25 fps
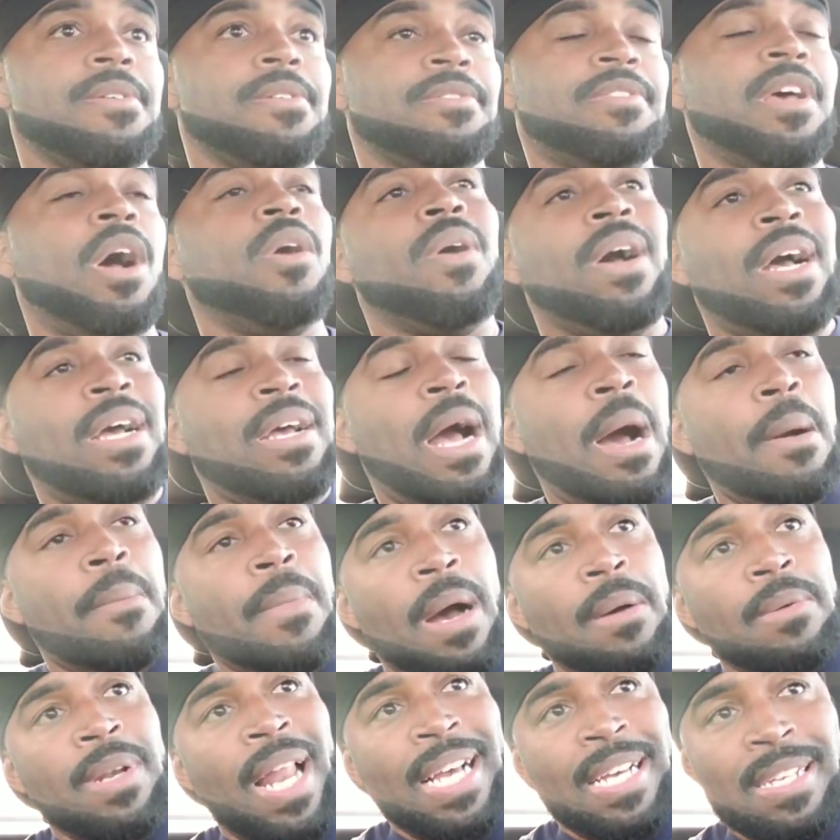So, I'm
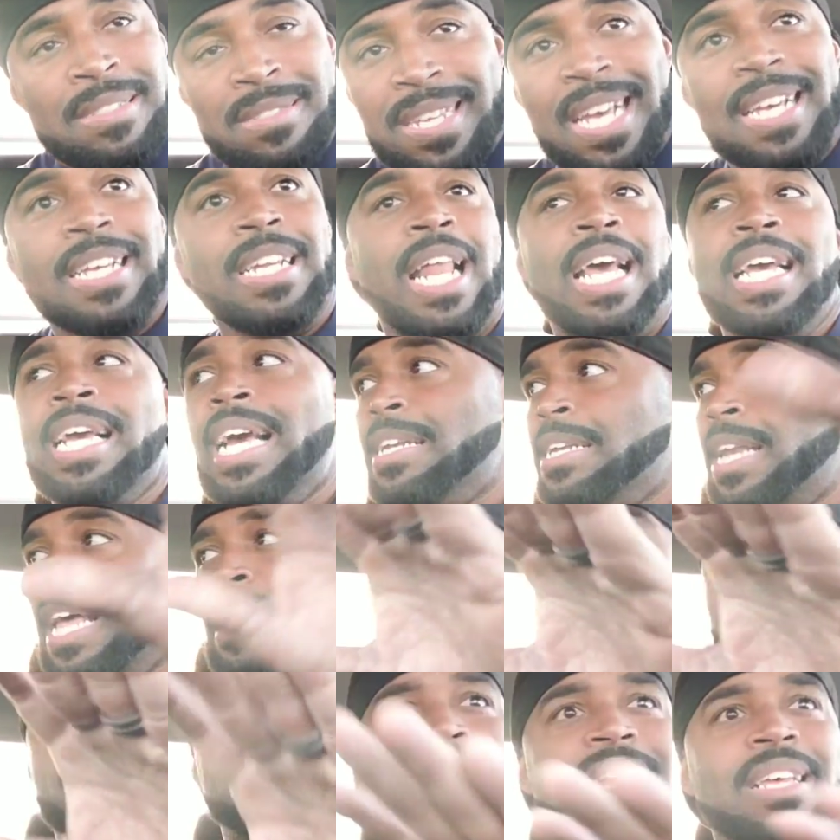going to
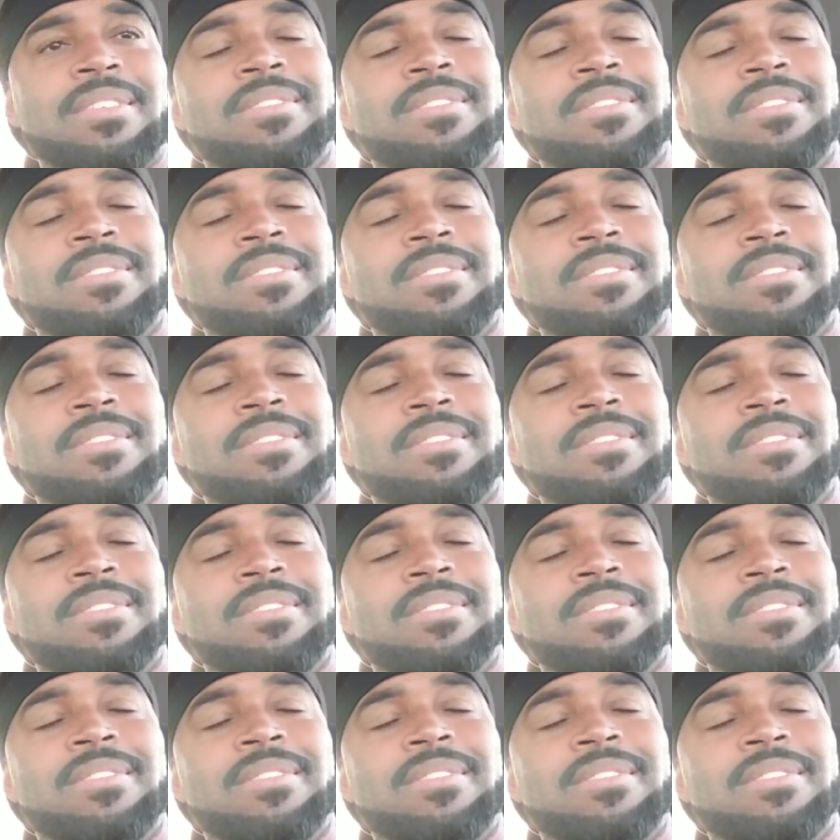go